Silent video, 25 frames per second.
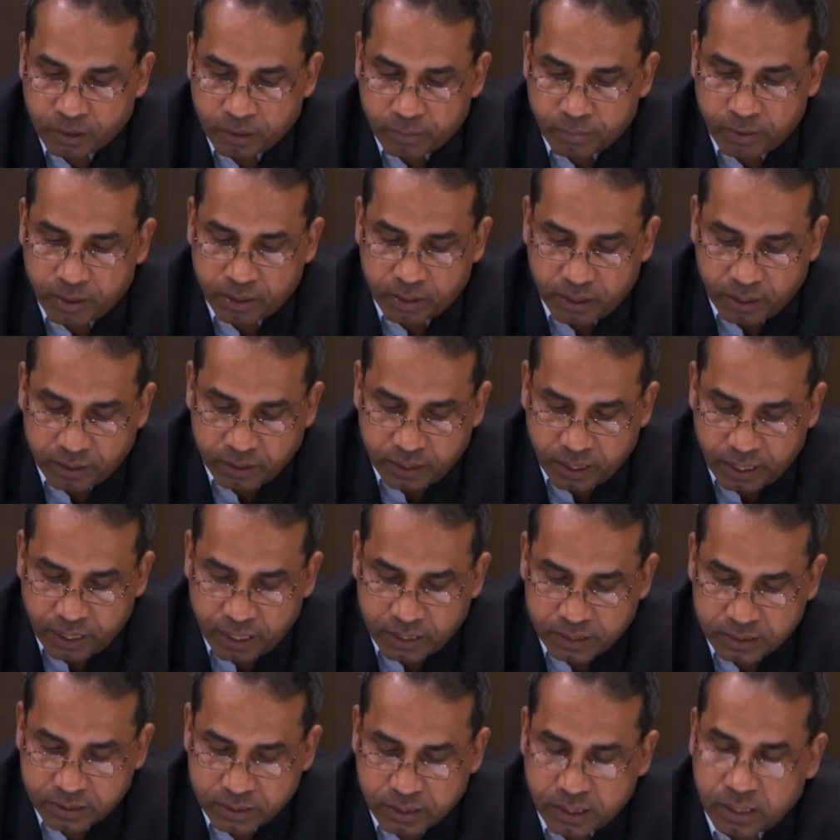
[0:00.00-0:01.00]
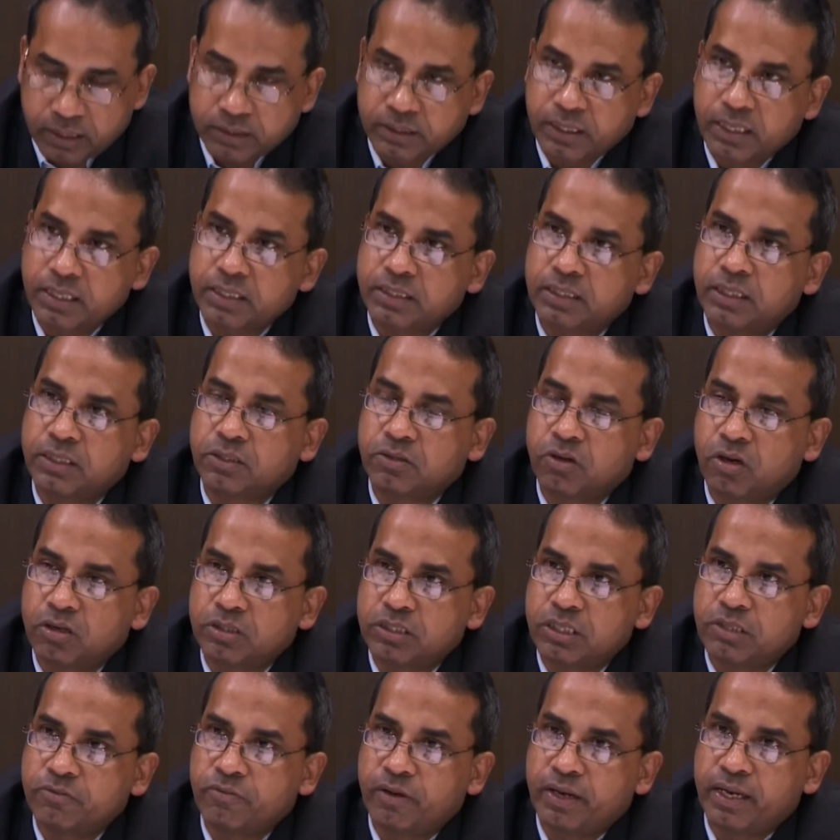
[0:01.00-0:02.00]
but nonetheless, since this
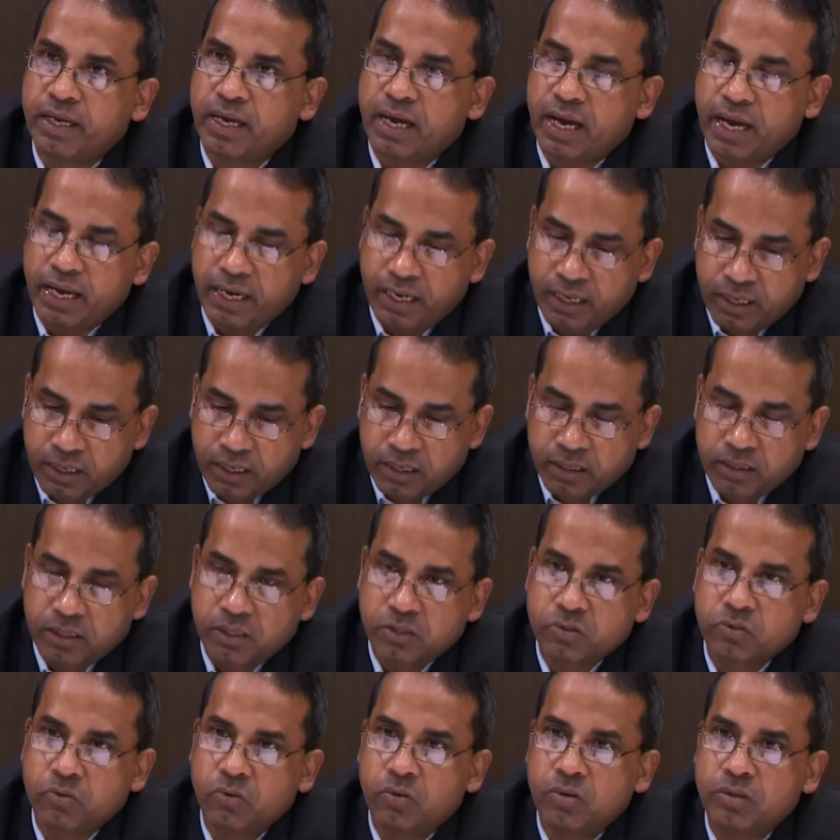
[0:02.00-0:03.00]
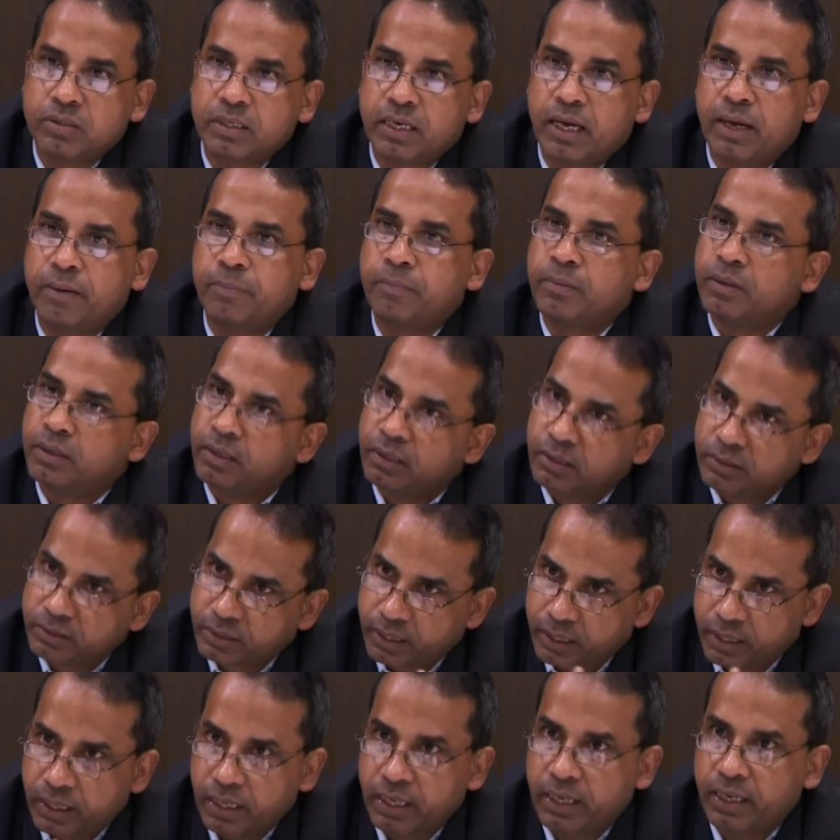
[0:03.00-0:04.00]
cost is very high, the schools have
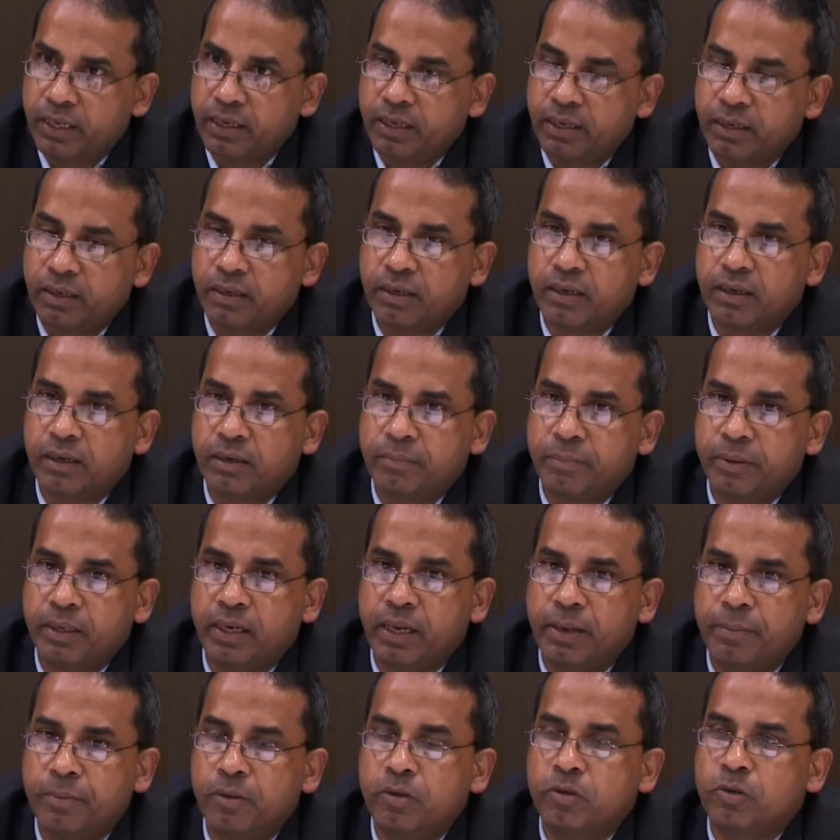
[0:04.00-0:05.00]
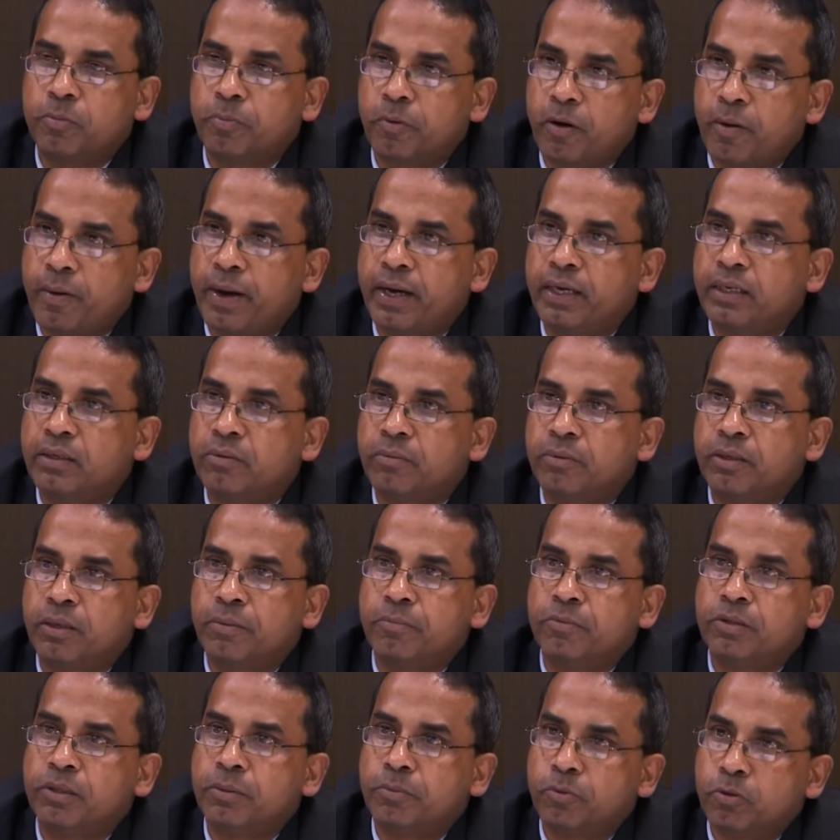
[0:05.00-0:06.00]
certainly been able to provide
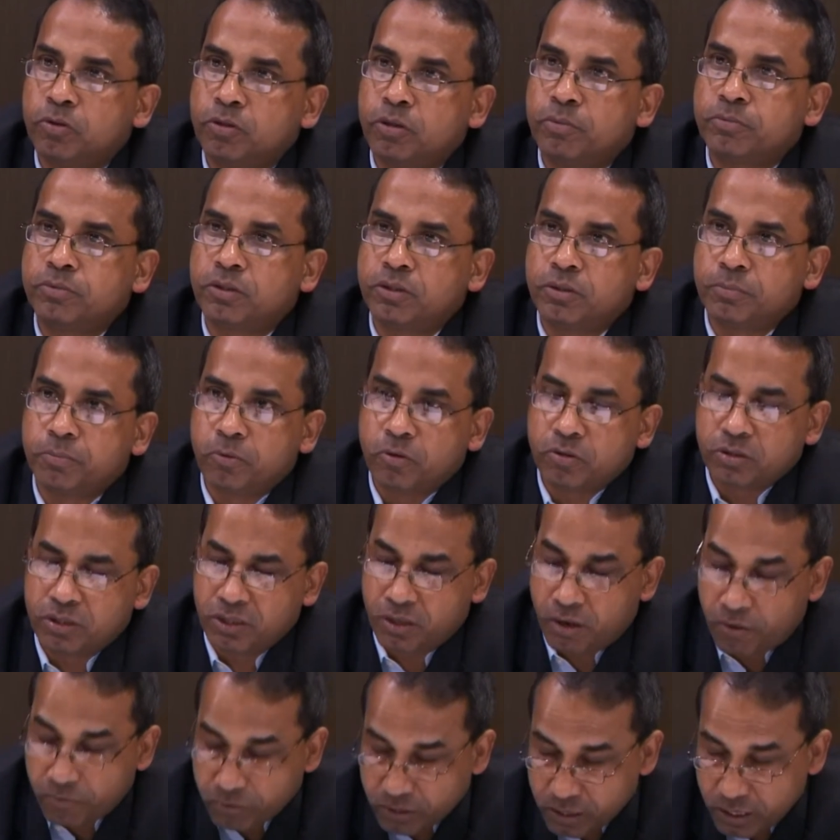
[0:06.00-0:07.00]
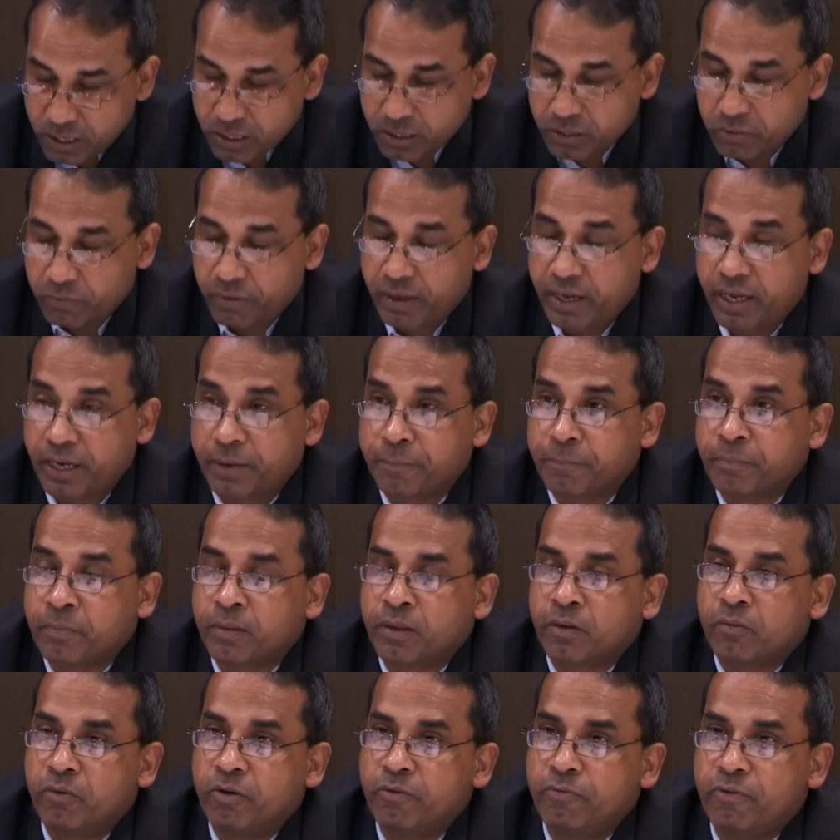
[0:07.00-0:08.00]
them with both the options, where
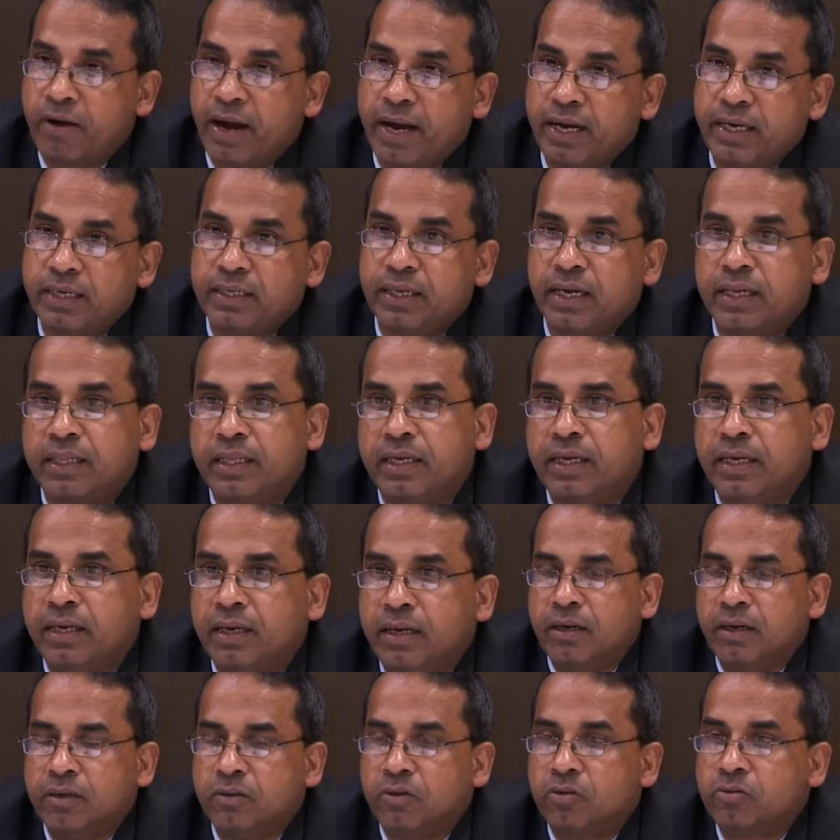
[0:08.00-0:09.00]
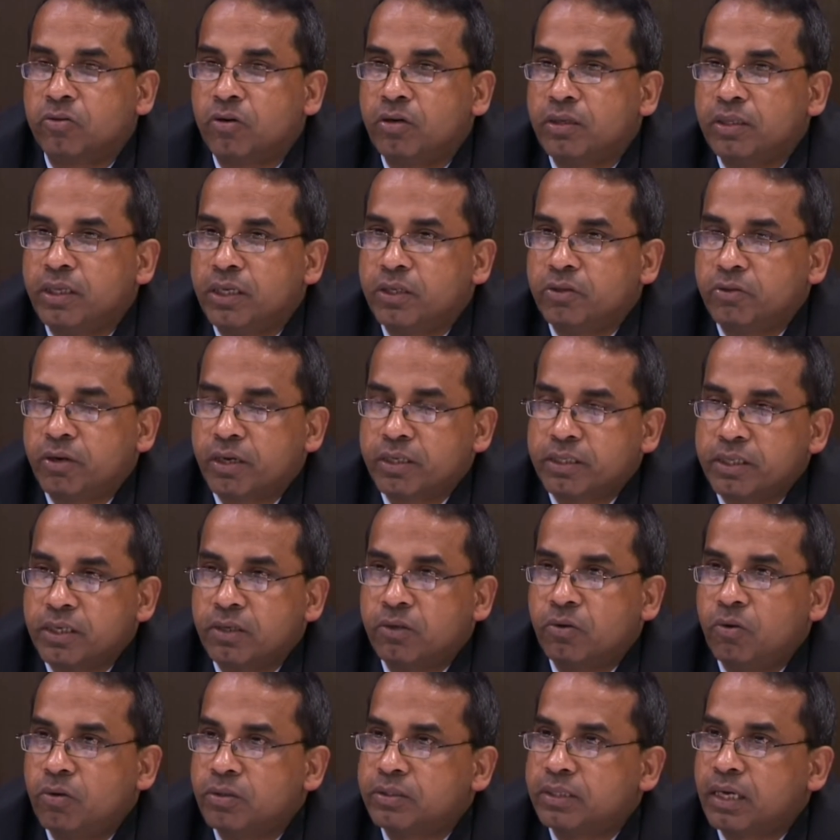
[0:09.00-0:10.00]
we find that not only the
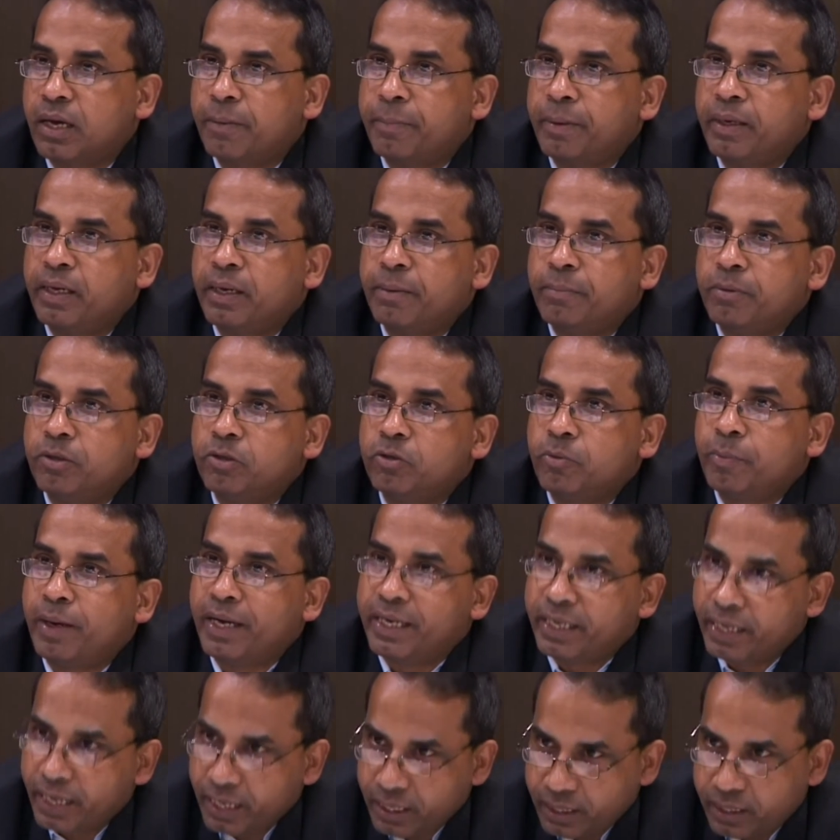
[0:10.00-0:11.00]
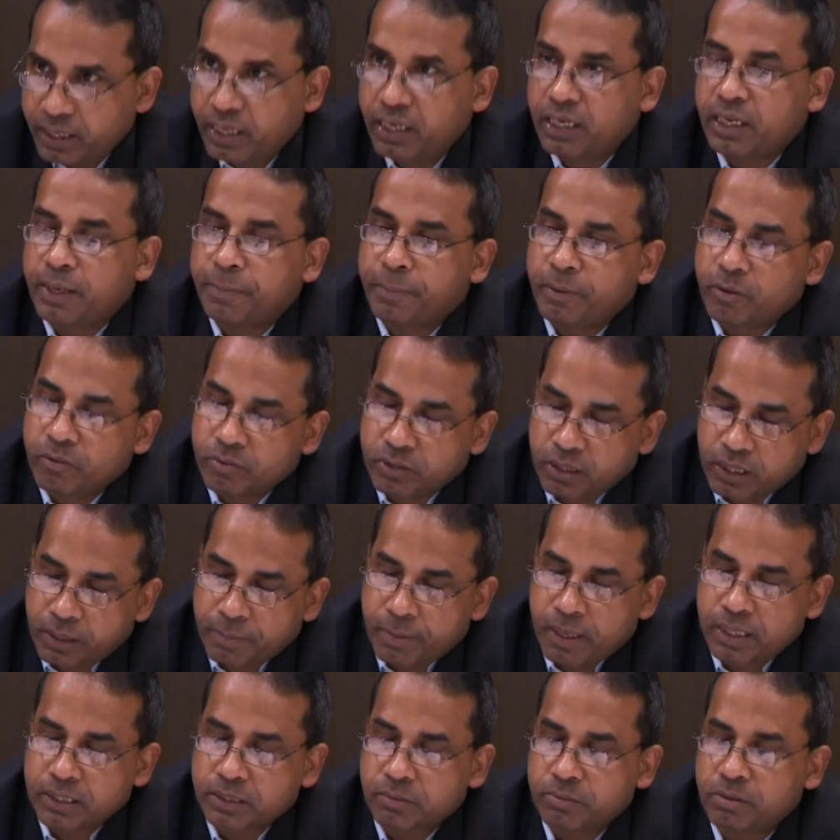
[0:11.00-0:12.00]
educational goals are being able to be attained in keeping with the
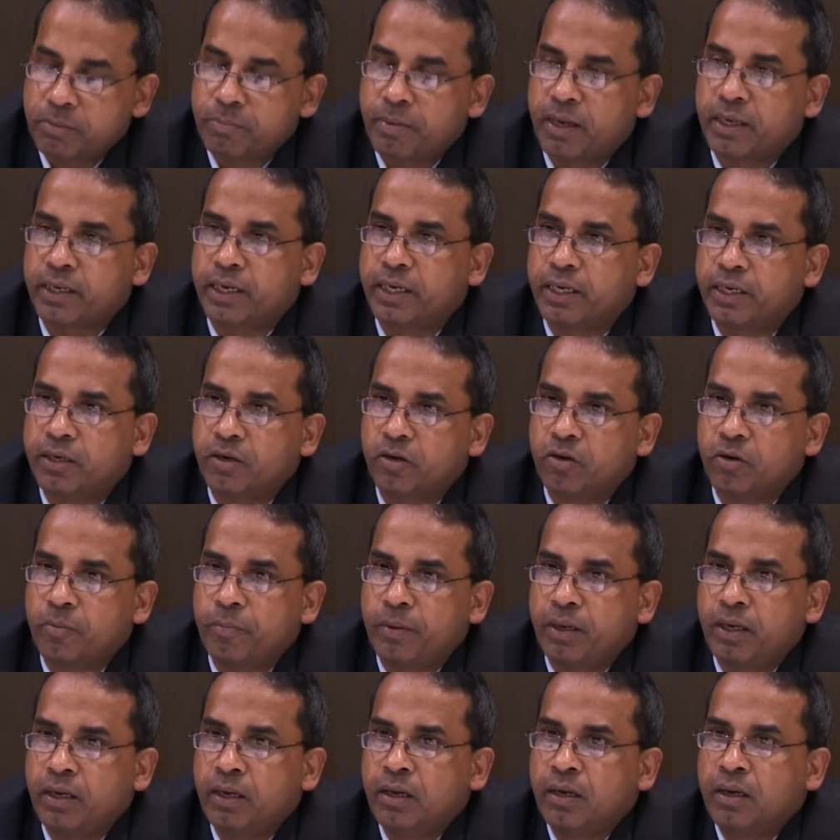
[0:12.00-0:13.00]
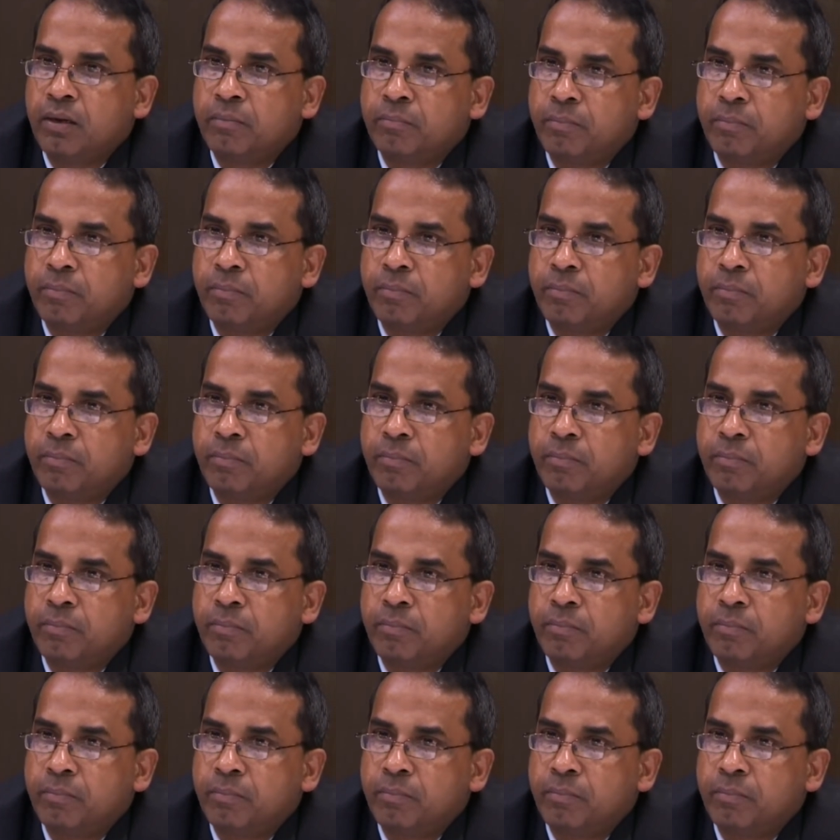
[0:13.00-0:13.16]
demands of the market economy,